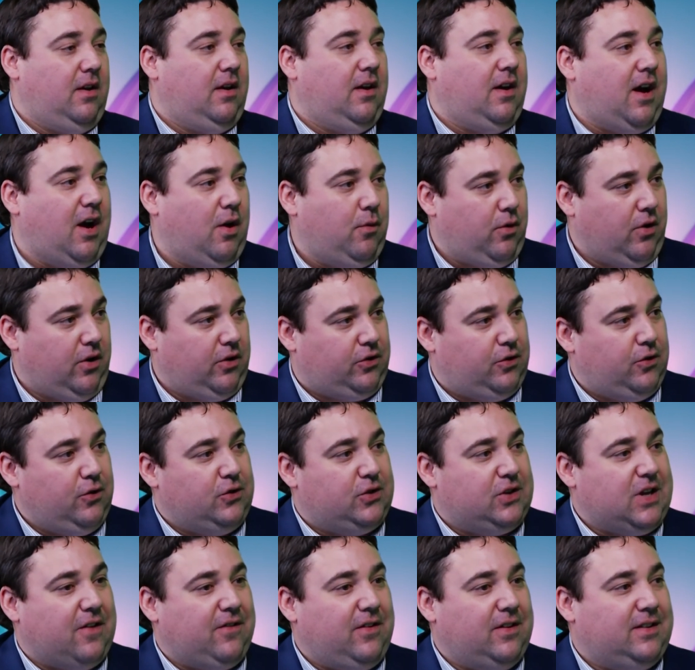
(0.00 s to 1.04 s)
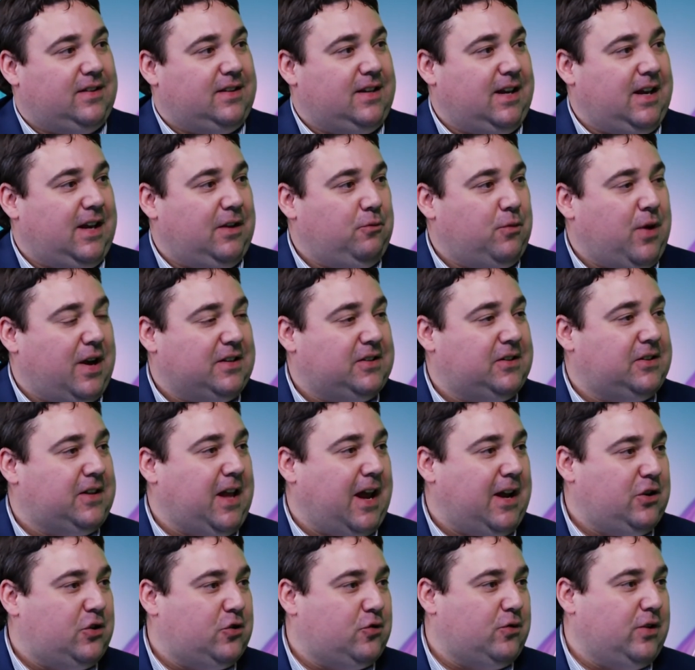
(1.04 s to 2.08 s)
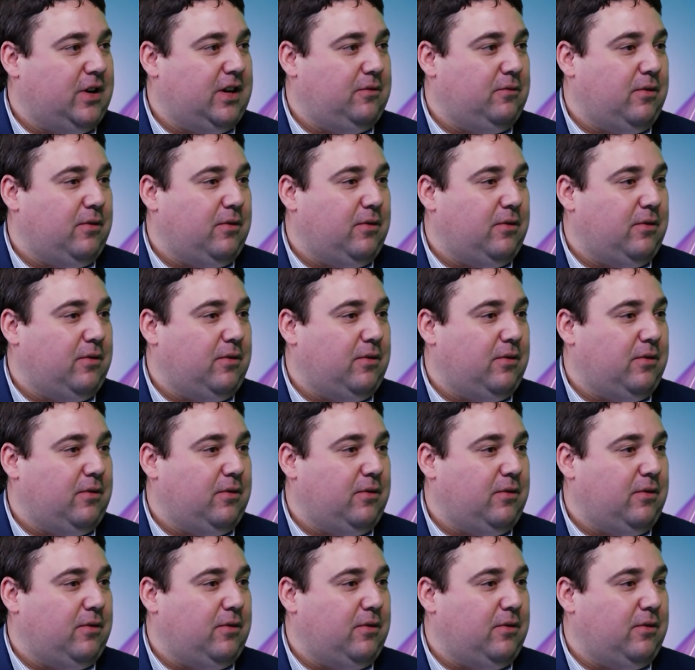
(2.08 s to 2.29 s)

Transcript: We're at 217 West State Street,